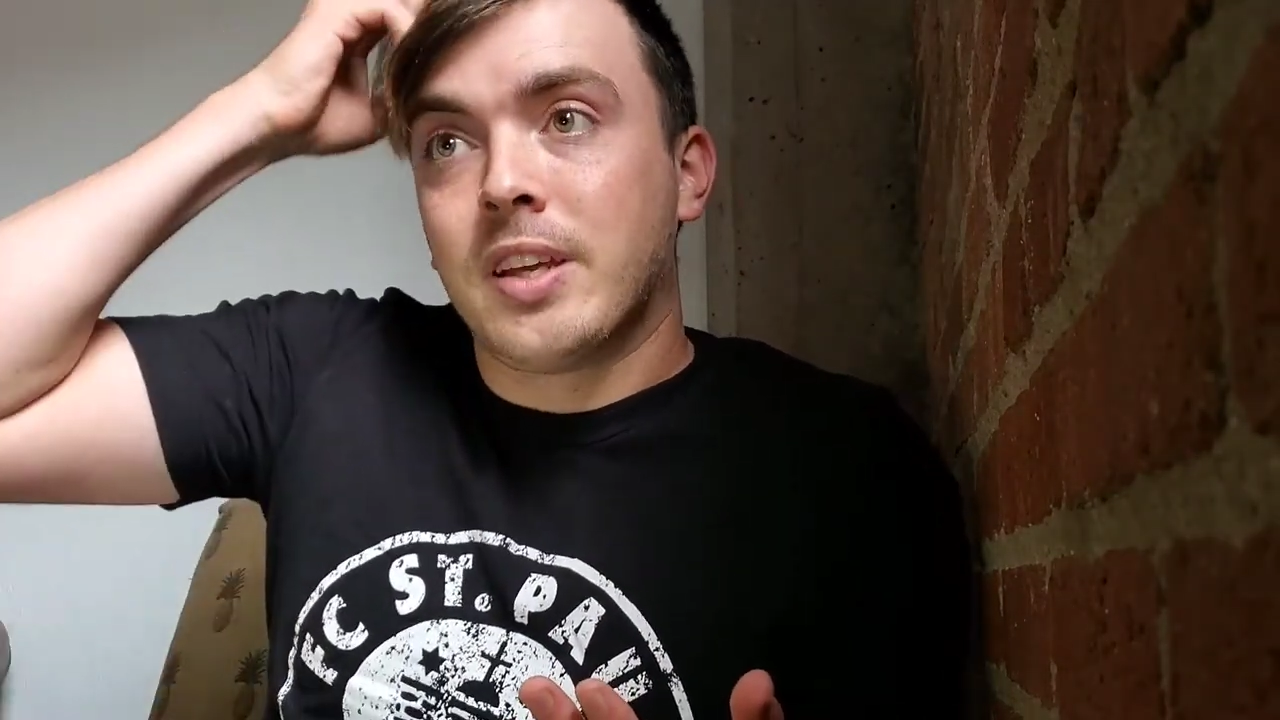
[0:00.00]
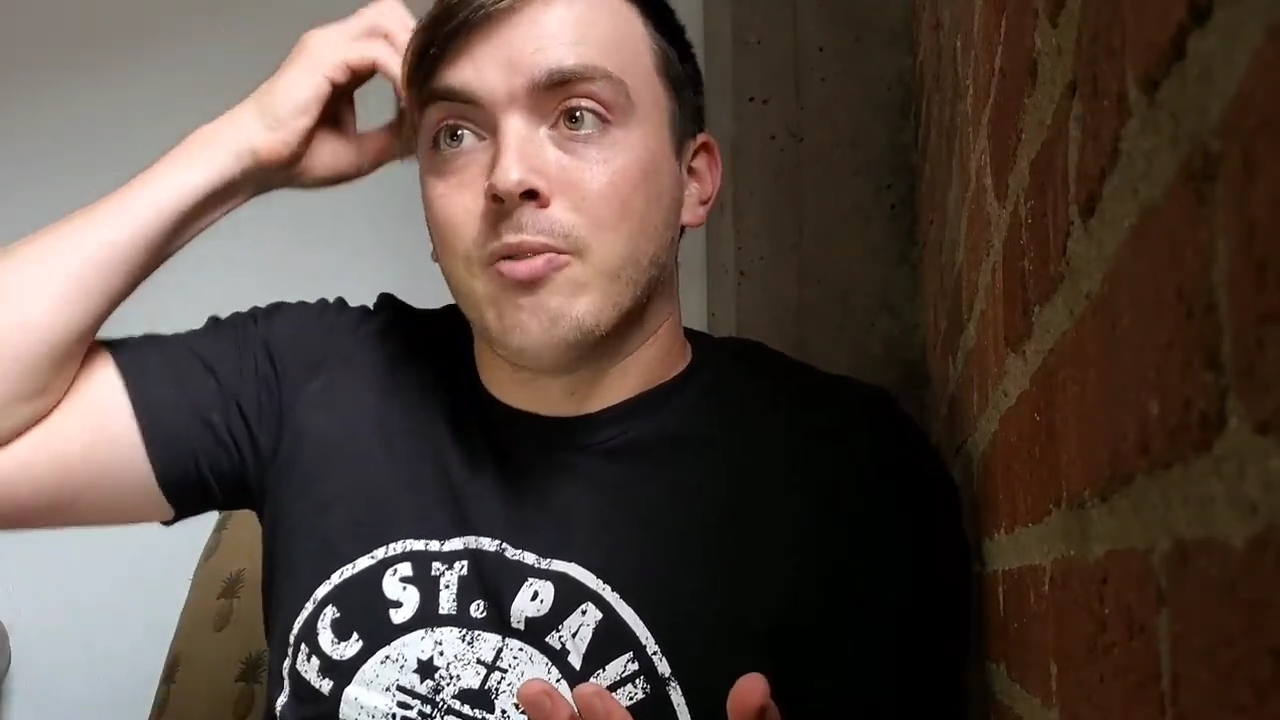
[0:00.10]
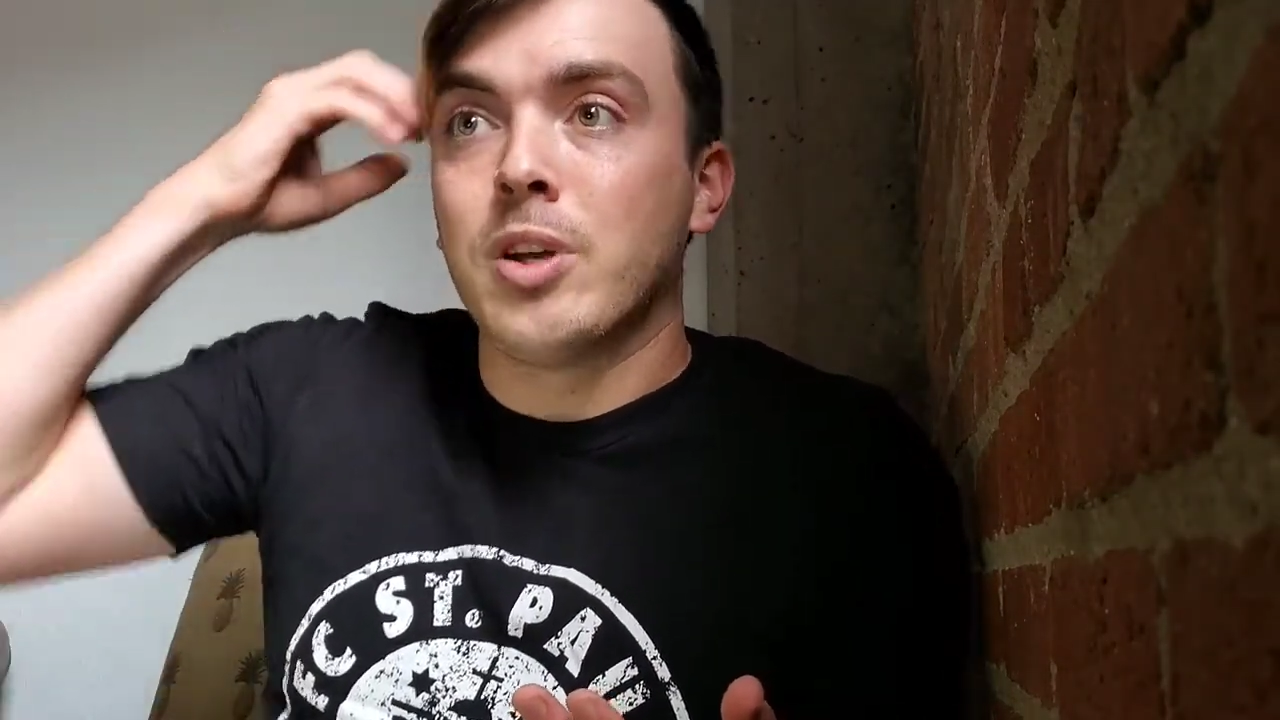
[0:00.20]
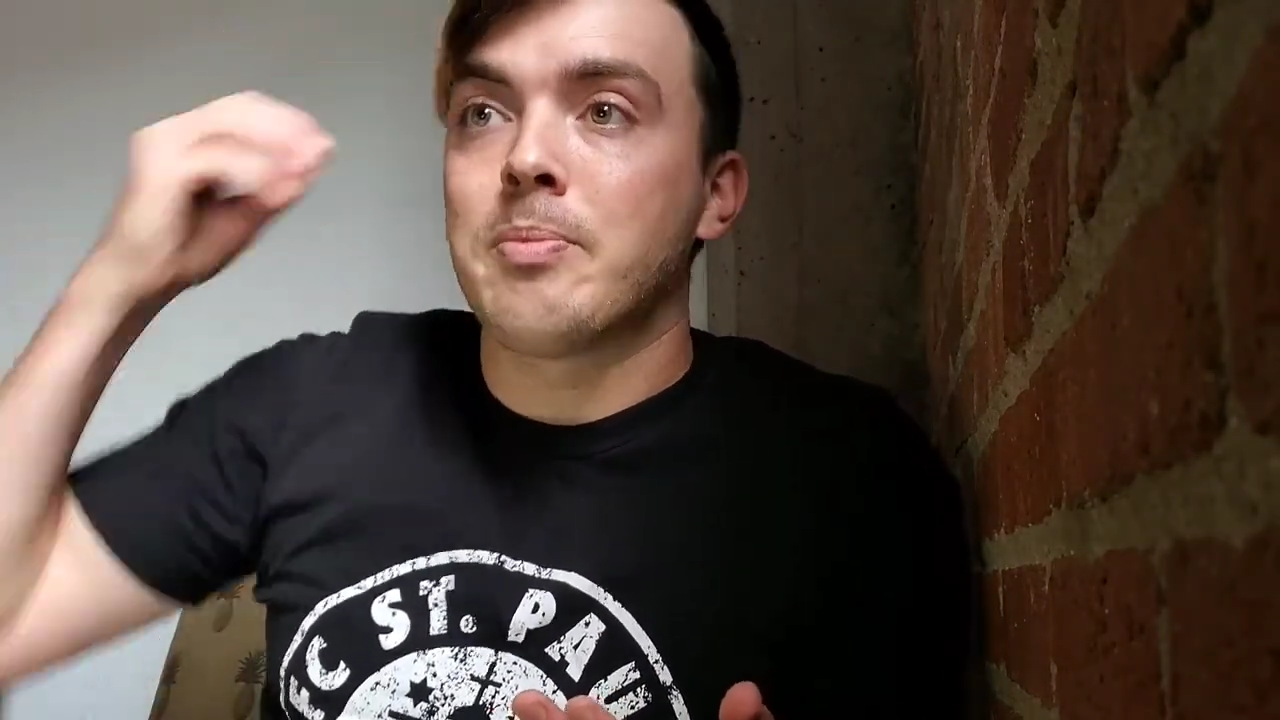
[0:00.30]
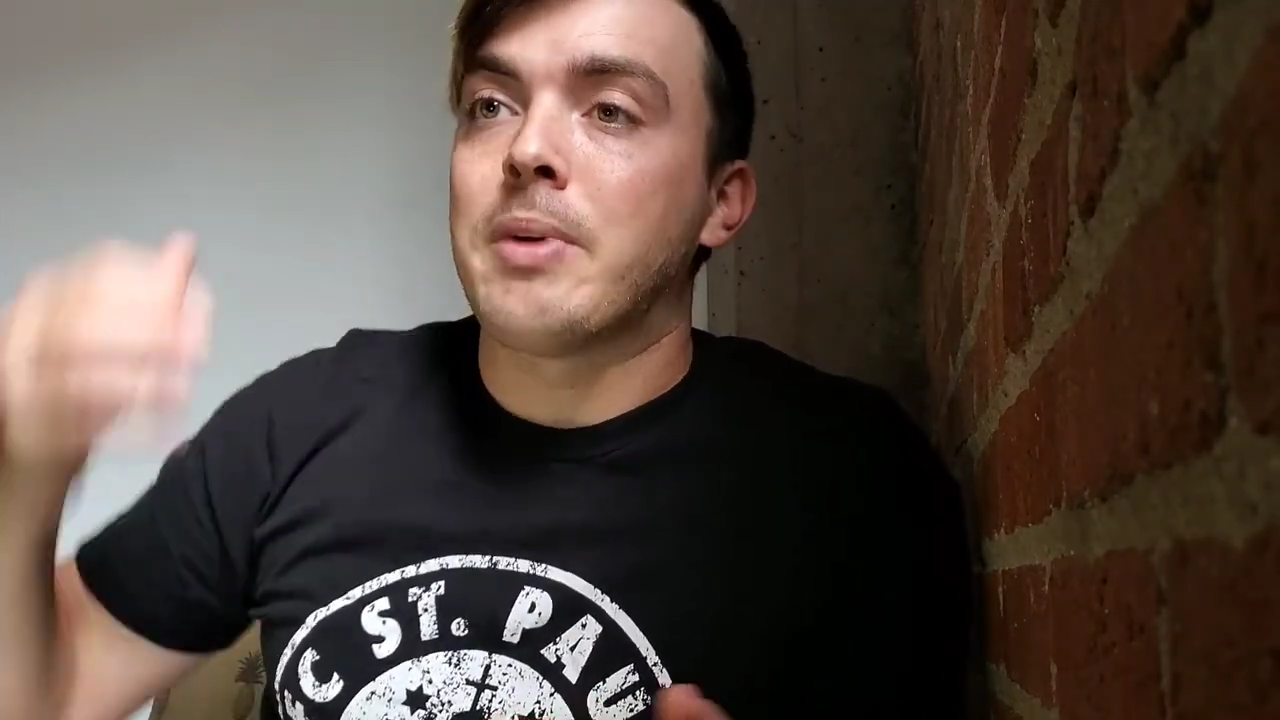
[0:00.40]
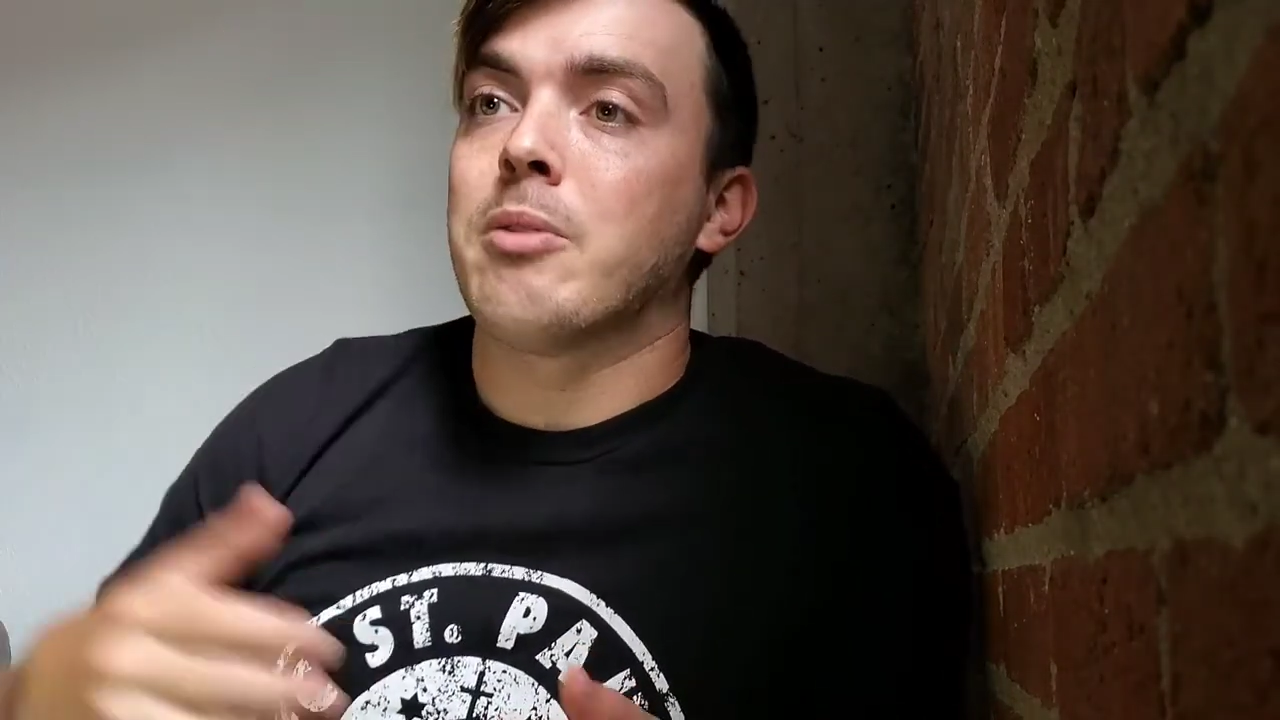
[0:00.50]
with my